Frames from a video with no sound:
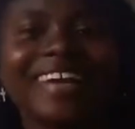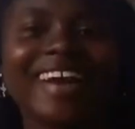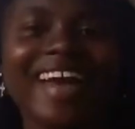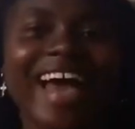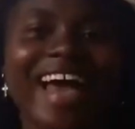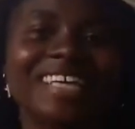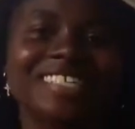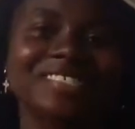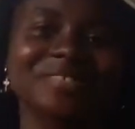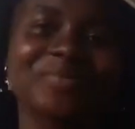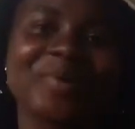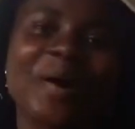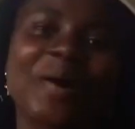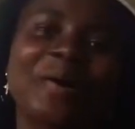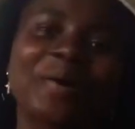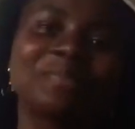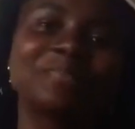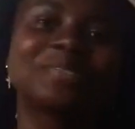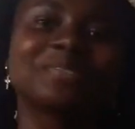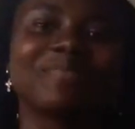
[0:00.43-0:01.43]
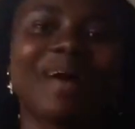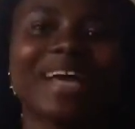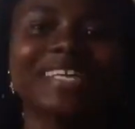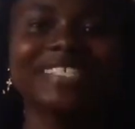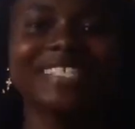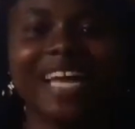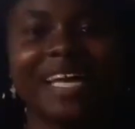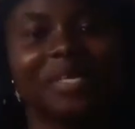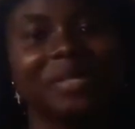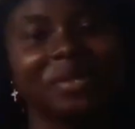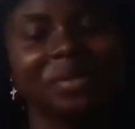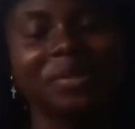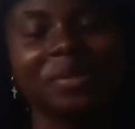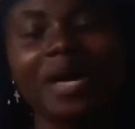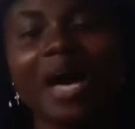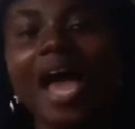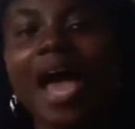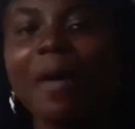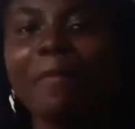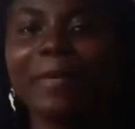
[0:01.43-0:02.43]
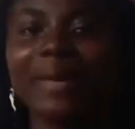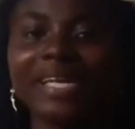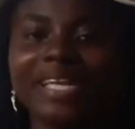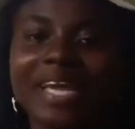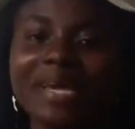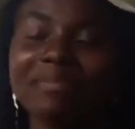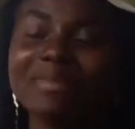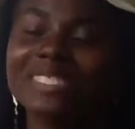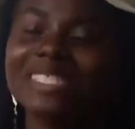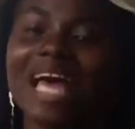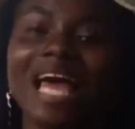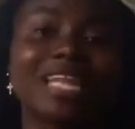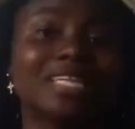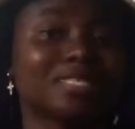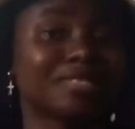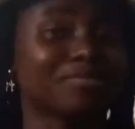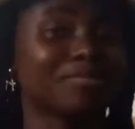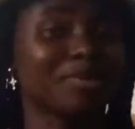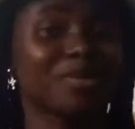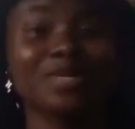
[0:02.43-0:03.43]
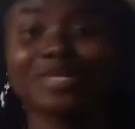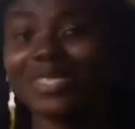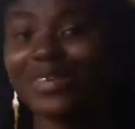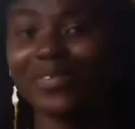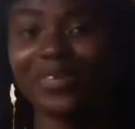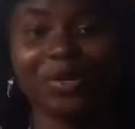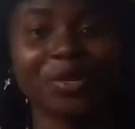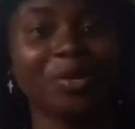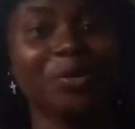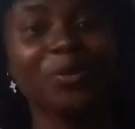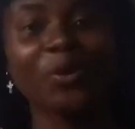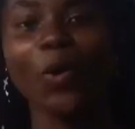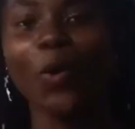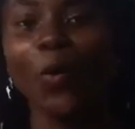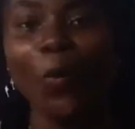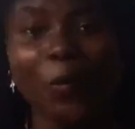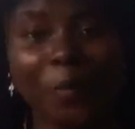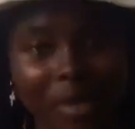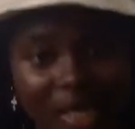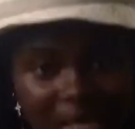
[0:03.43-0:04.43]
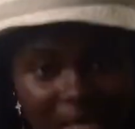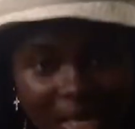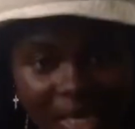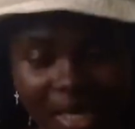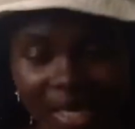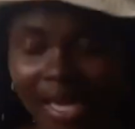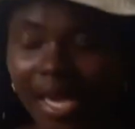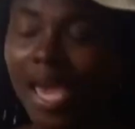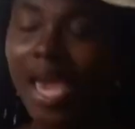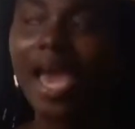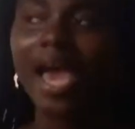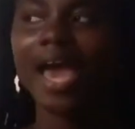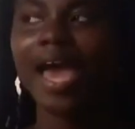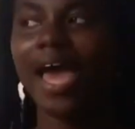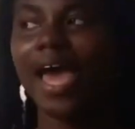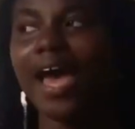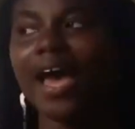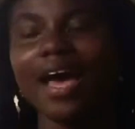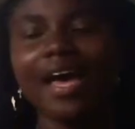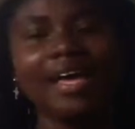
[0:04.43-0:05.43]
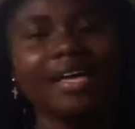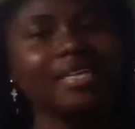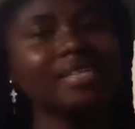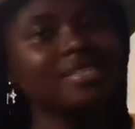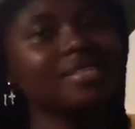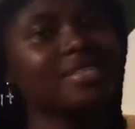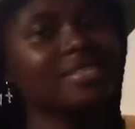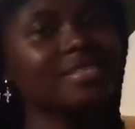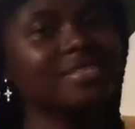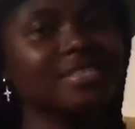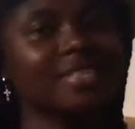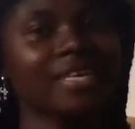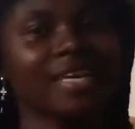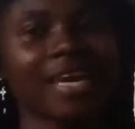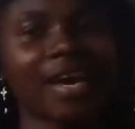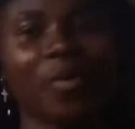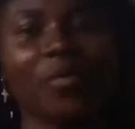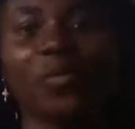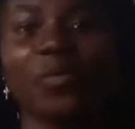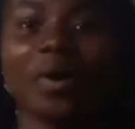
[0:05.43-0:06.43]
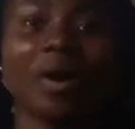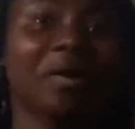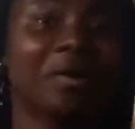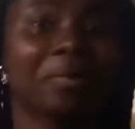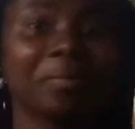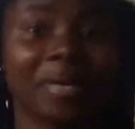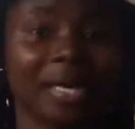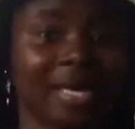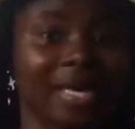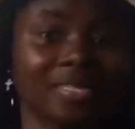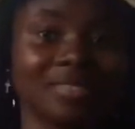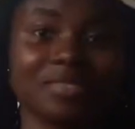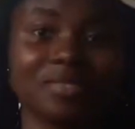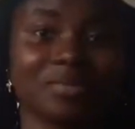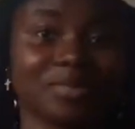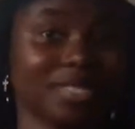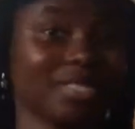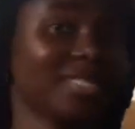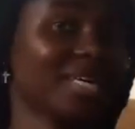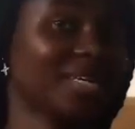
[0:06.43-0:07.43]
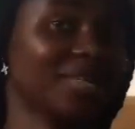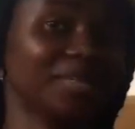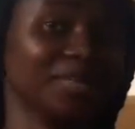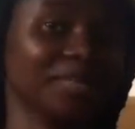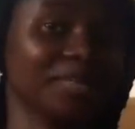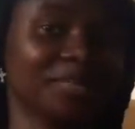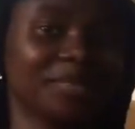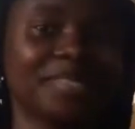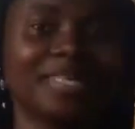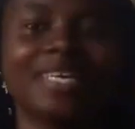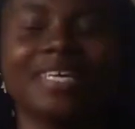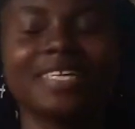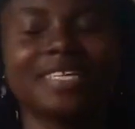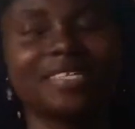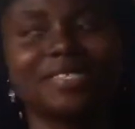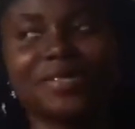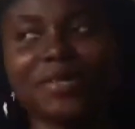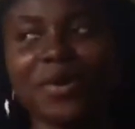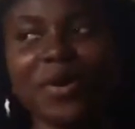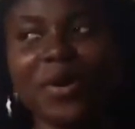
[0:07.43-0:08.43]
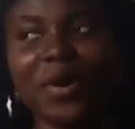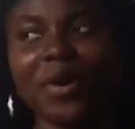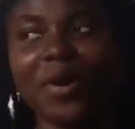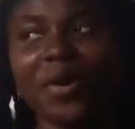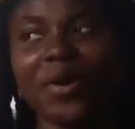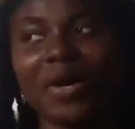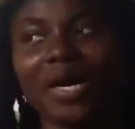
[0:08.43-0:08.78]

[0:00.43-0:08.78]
guys, and welcome to my channel. My name is Alice Mills, if you don't know me, and welcome again to my channel. So